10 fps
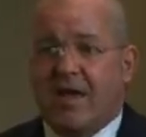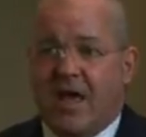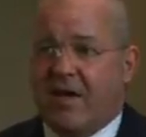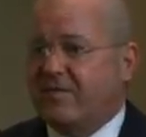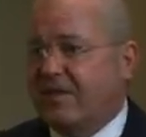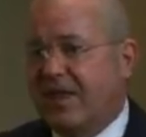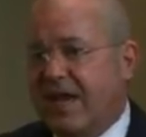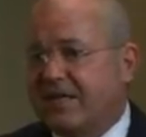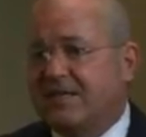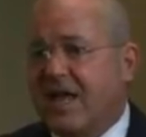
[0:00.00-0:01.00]
after the
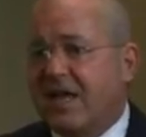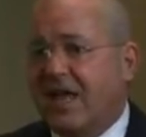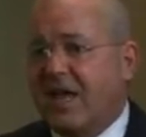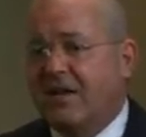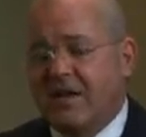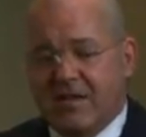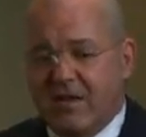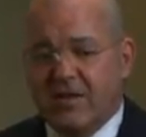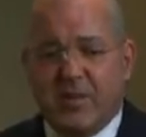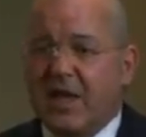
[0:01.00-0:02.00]
last decade,
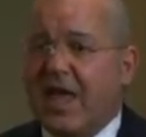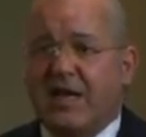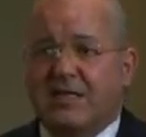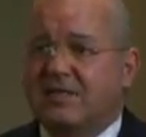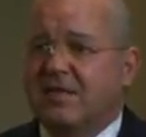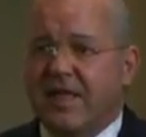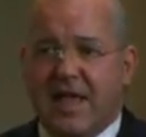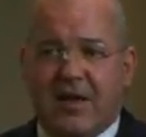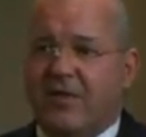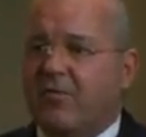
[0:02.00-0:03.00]
they're the big cannons. They
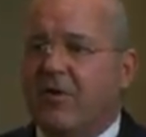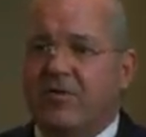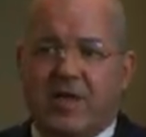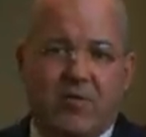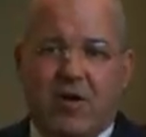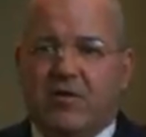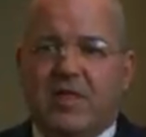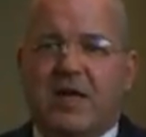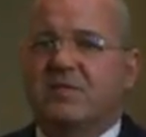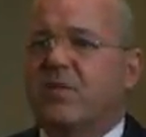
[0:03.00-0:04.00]
get on the road, they do
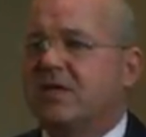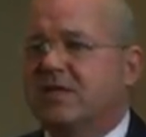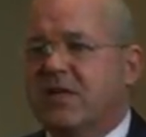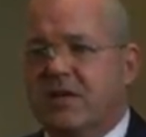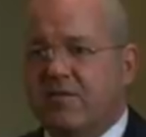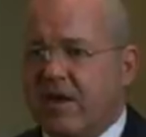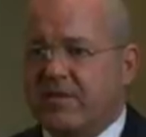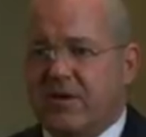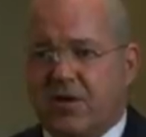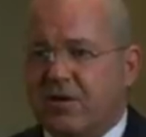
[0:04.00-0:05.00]
100,000 miles a year, they're out
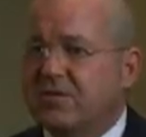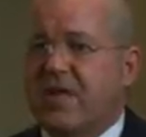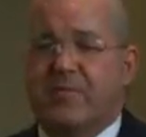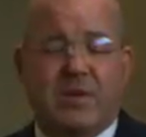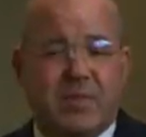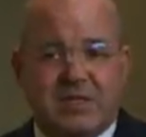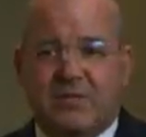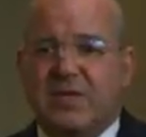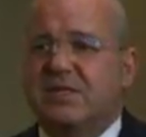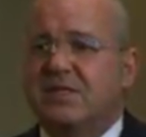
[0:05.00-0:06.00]
there closing that big piece of
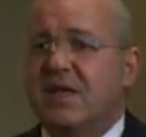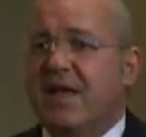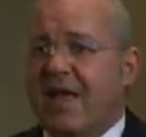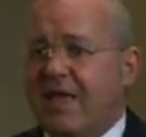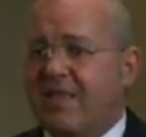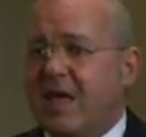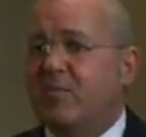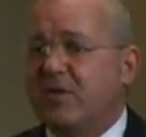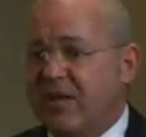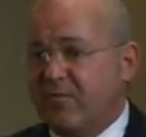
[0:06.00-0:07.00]
business, and they
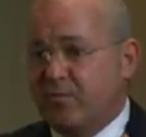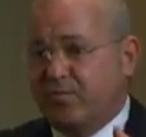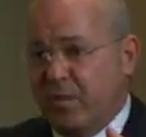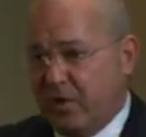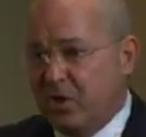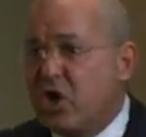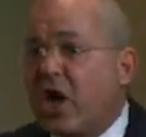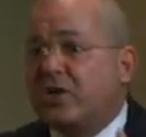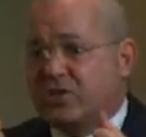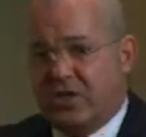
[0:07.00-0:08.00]
believe the
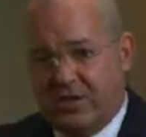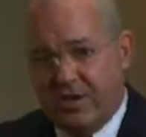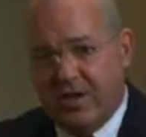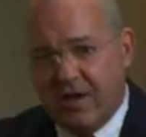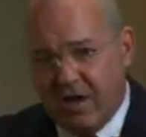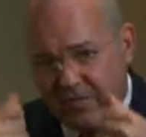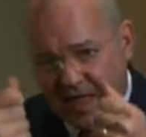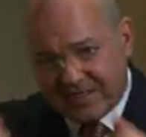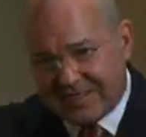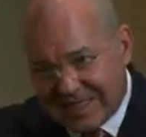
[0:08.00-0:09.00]
production of
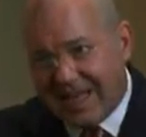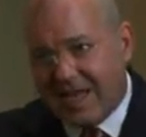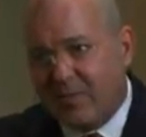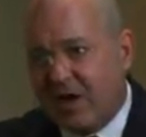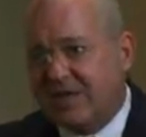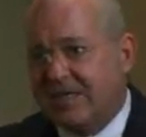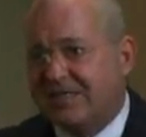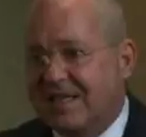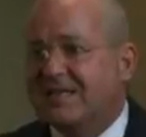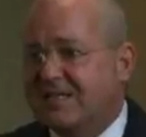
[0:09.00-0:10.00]
that selling
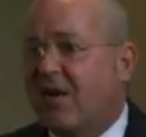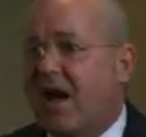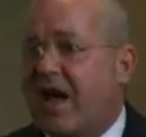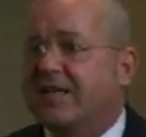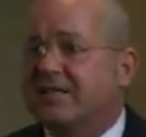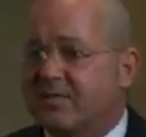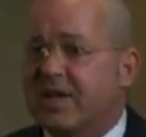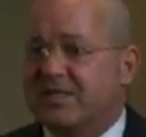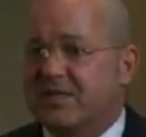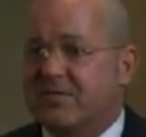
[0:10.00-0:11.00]
process is their highest and
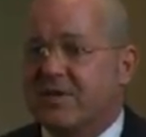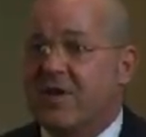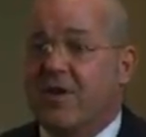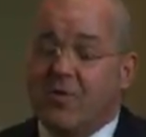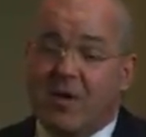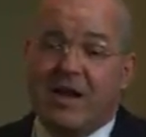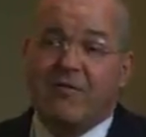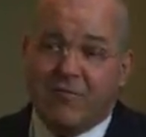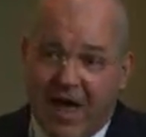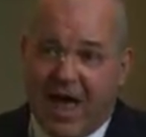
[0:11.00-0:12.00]
best use. When in
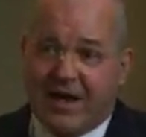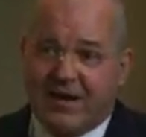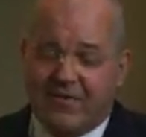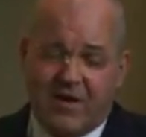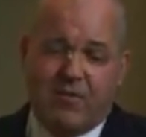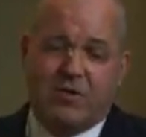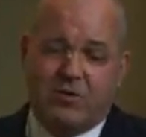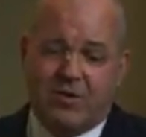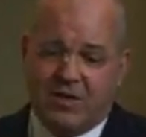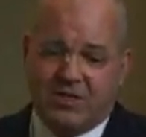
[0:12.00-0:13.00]
fact, if they were
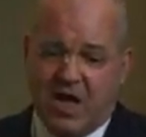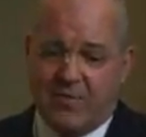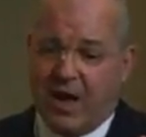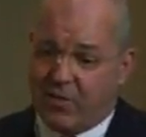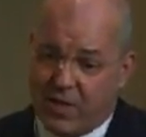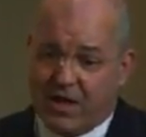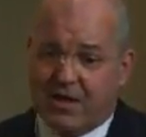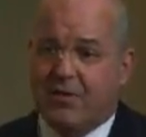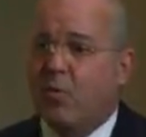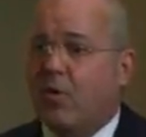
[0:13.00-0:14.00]
doing the job, I think,
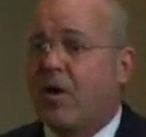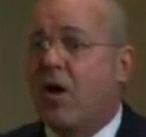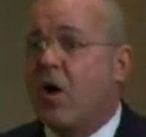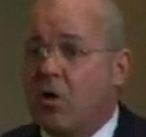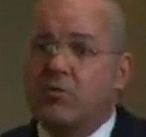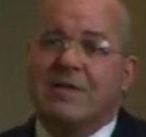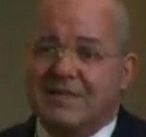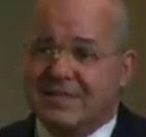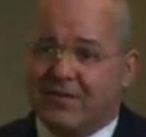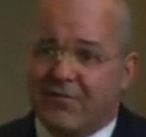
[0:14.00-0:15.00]
in a more
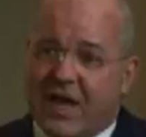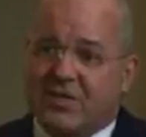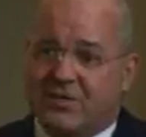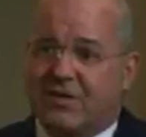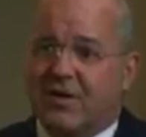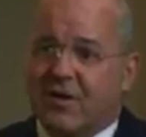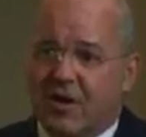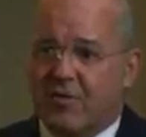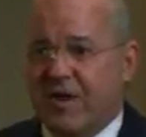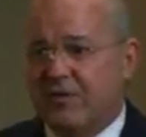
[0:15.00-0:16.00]
holistic fashion
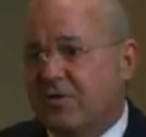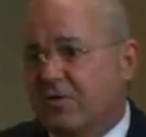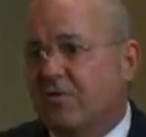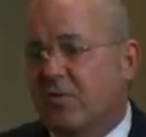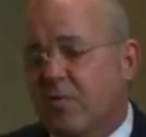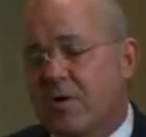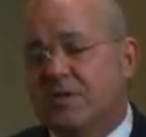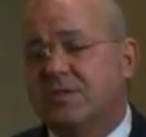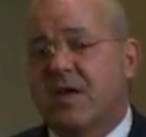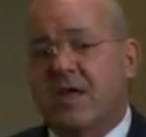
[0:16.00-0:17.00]
around total
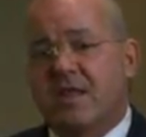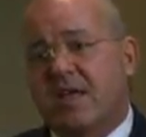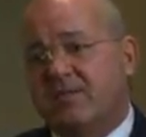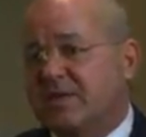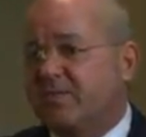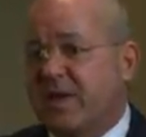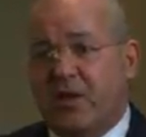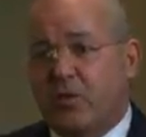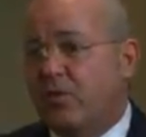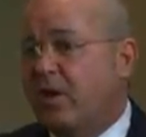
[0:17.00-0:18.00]
rewards, they'd be
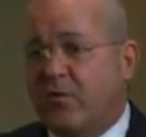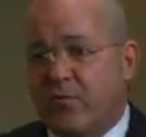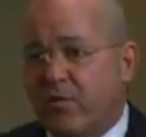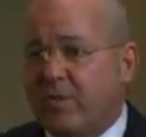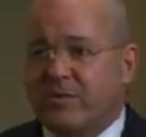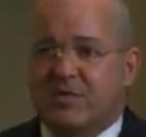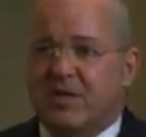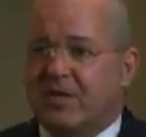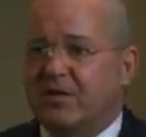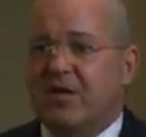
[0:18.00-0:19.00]
spending 30 or 40%
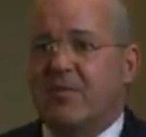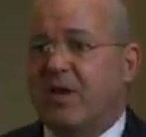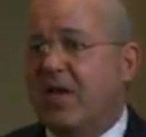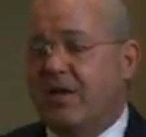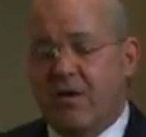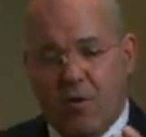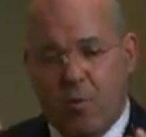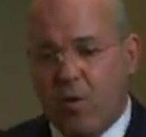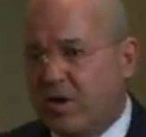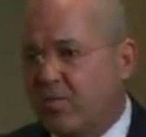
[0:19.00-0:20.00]
of their time, again,
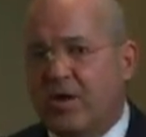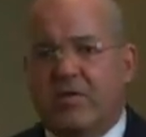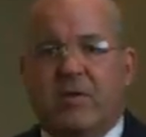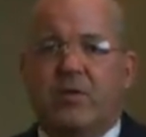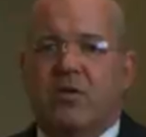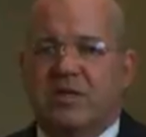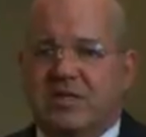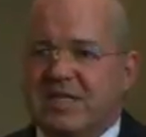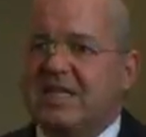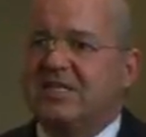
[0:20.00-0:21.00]
one-on-one with employees,
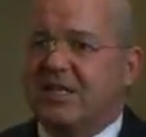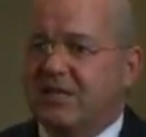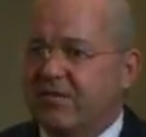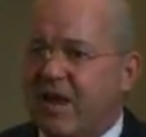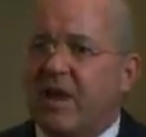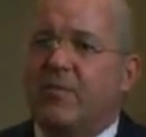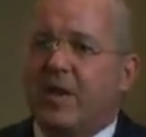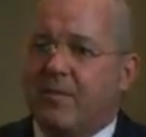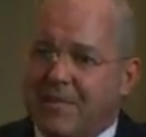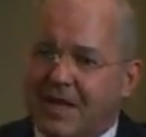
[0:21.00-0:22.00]
teaching,
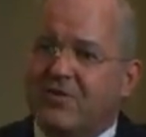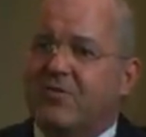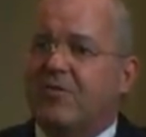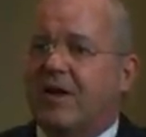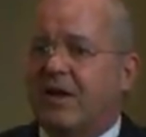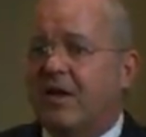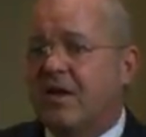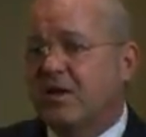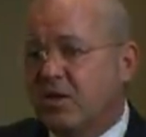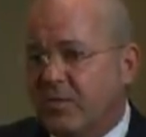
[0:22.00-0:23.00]
developing, mentoring,
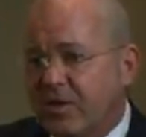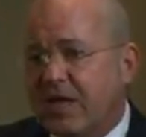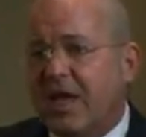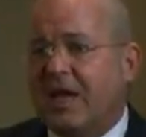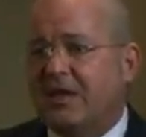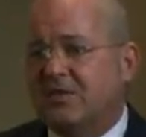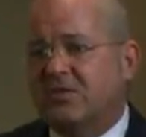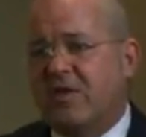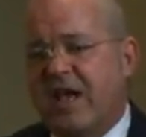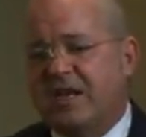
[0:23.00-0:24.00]
communicating the
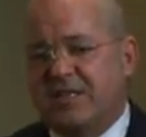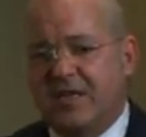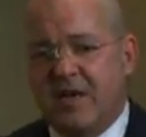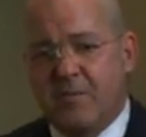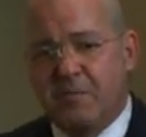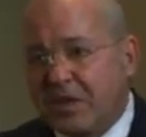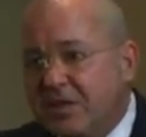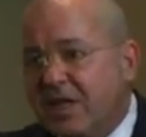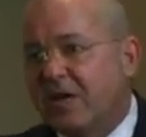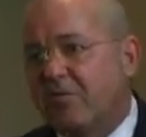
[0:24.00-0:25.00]
strategy,
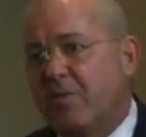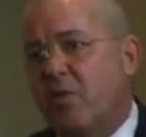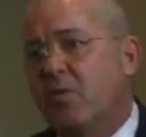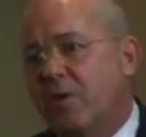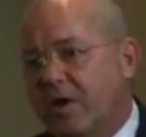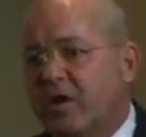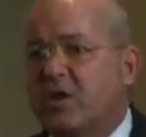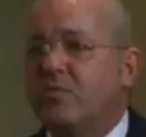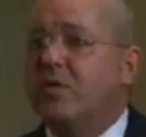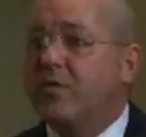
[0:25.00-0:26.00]
building a rapport and a
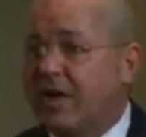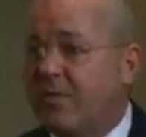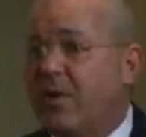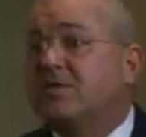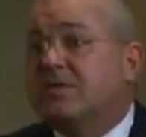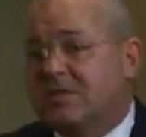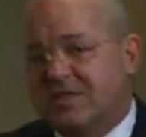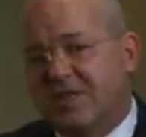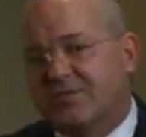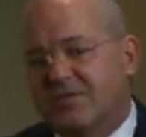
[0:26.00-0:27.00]
community amongst the
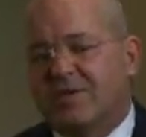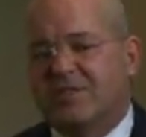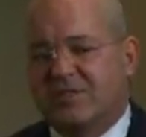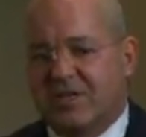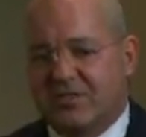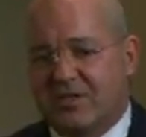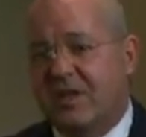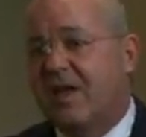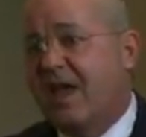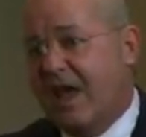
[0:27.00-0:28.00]
sales organization
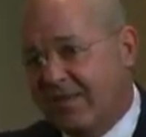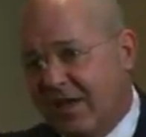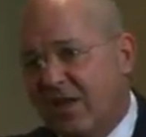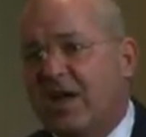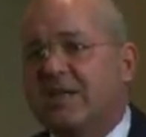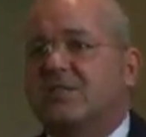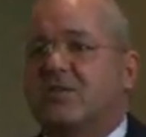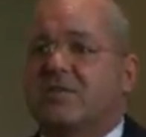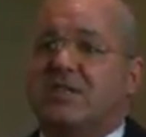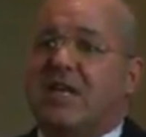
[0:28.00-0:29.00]
and the client
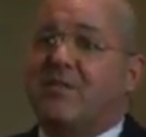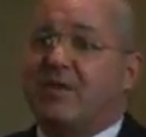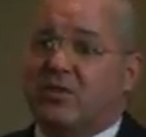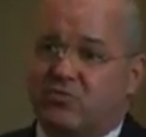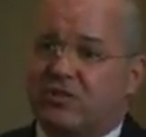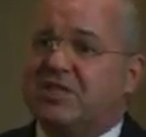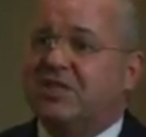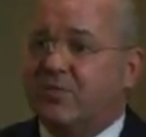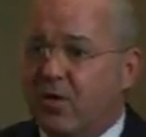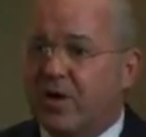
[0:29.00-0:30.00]
service team and the
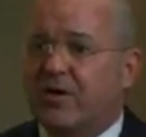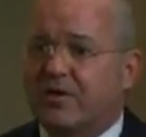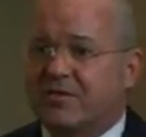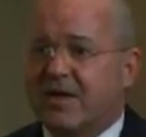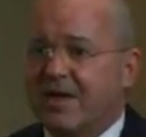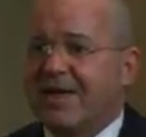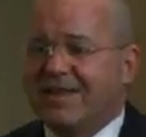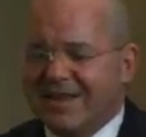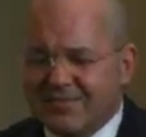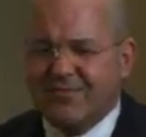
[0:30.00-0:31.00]
strategic marketers.
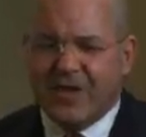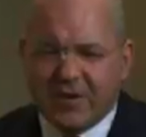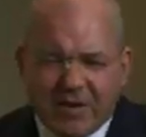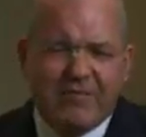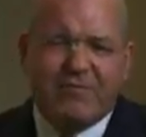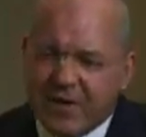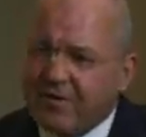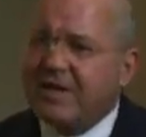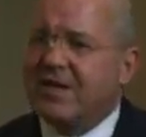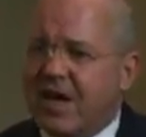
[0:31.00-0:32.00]
That's very,
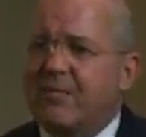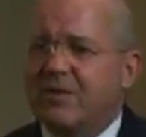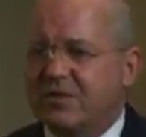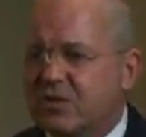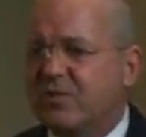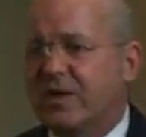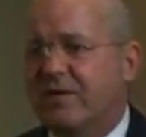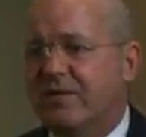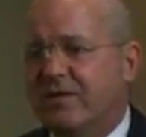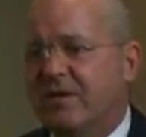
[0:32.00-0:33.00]
very time-consuming